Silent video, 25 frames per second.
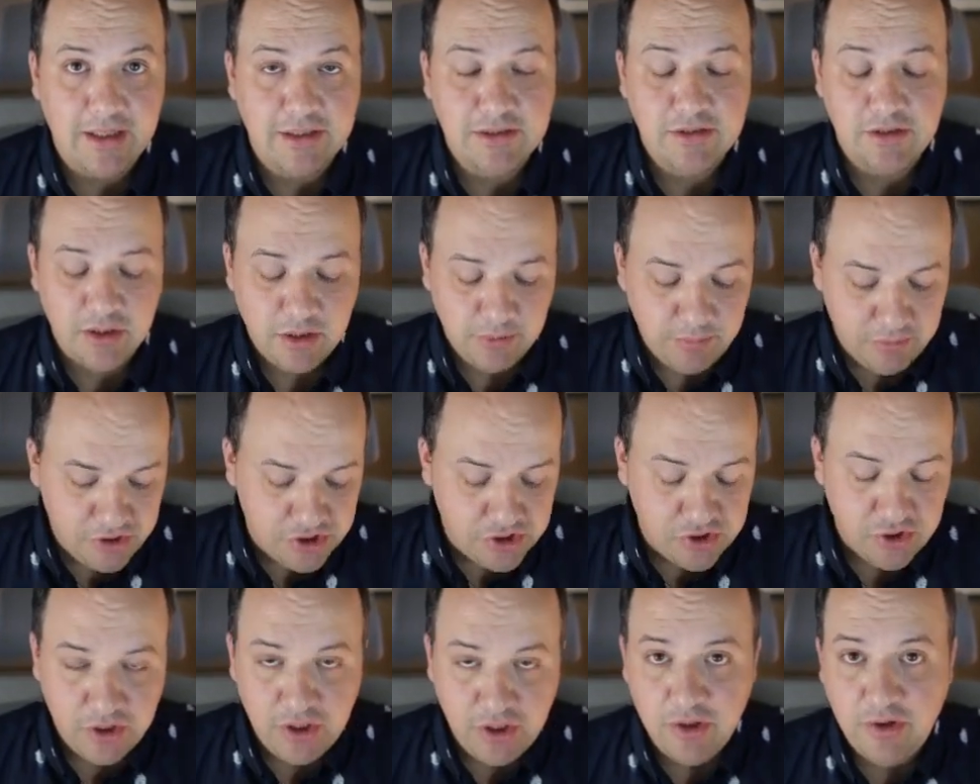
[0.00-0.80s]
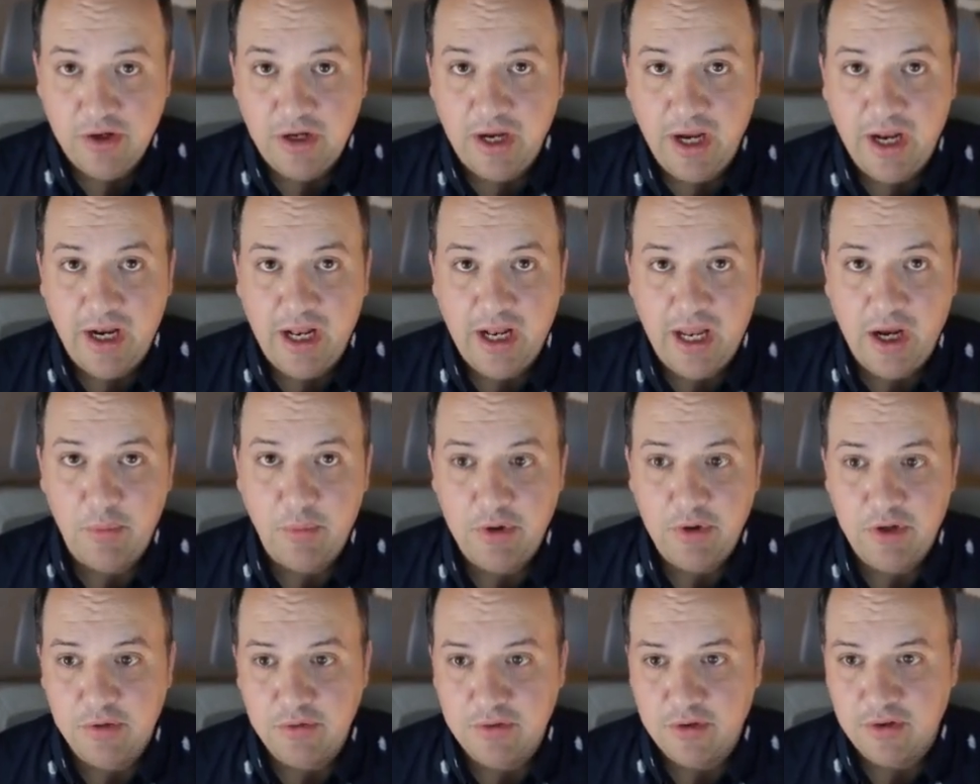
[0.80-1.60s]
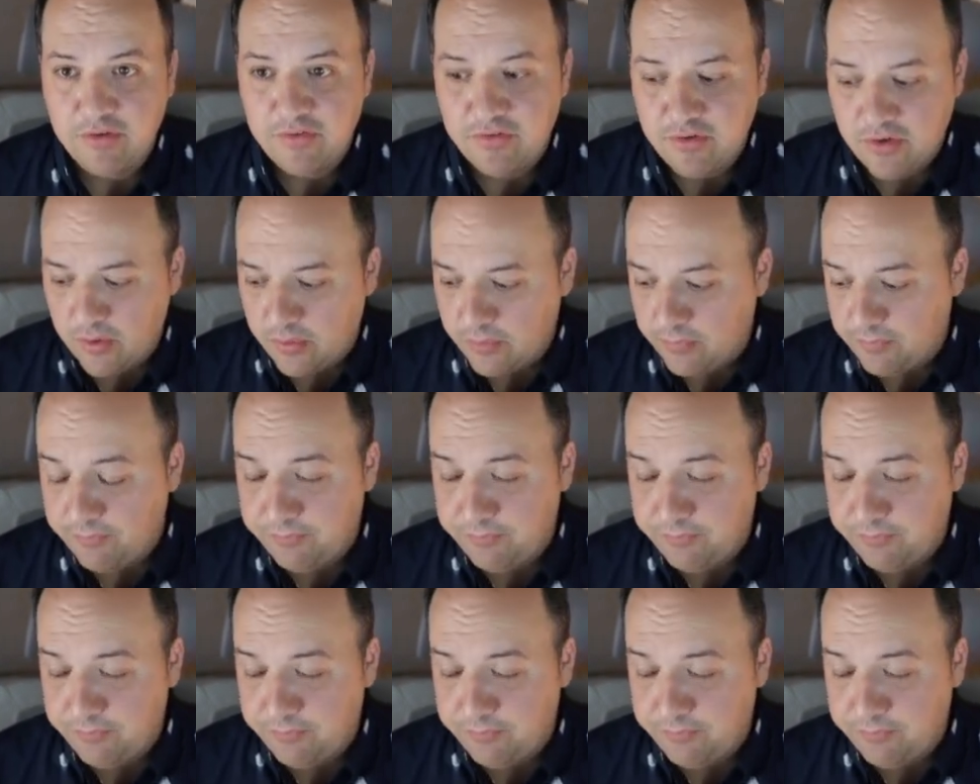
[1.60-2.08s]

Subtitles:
So let me show you kind of how we do this. So